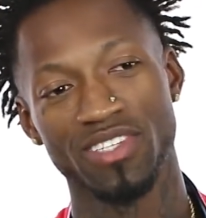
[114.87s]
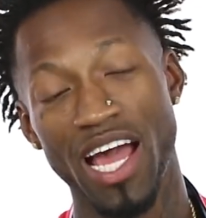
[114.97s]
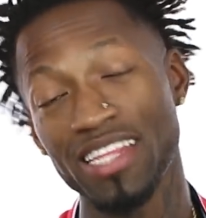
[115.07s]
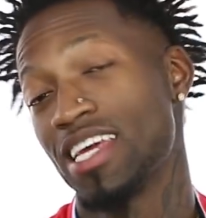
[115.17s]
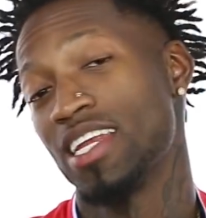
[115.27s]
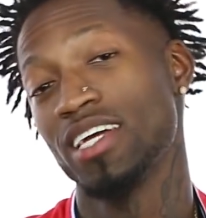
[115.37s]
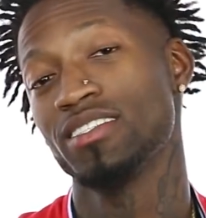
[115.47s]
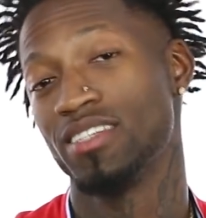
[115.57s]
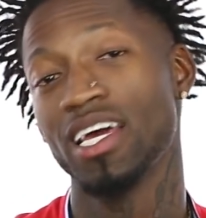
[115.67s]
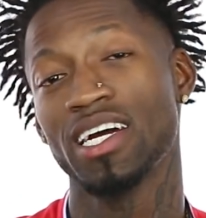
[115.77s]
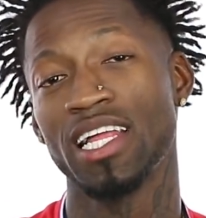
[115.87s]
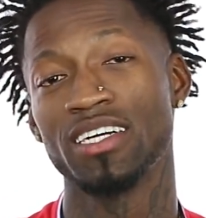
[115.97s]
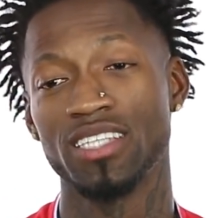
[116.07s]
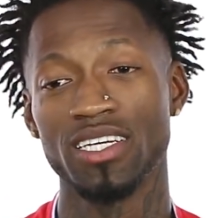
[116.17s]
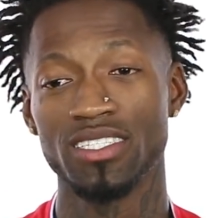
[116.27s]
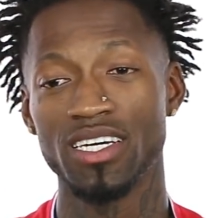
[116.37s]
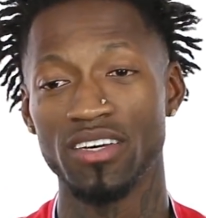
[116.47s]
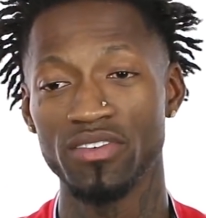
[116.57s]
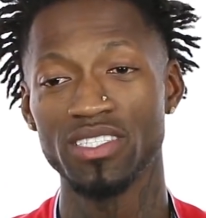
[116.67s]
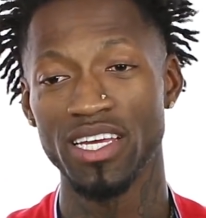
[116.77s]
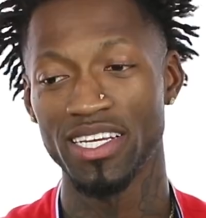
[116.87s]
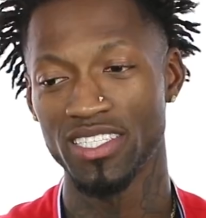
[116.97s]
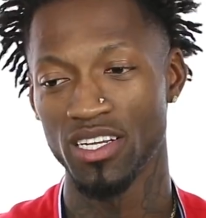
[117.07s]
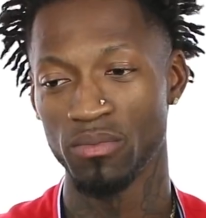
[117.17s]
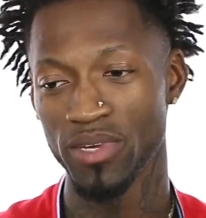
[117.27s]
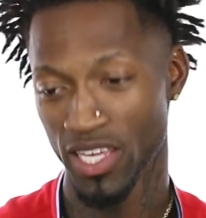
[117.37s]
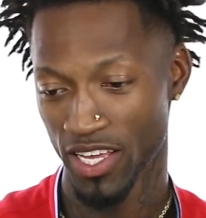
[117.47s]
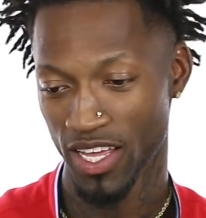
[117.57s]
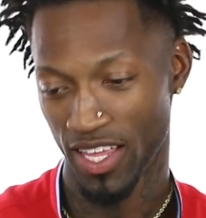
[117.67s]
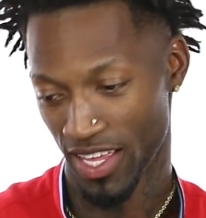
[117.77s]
I think that that clout chasing. Cause if he say that shit to me,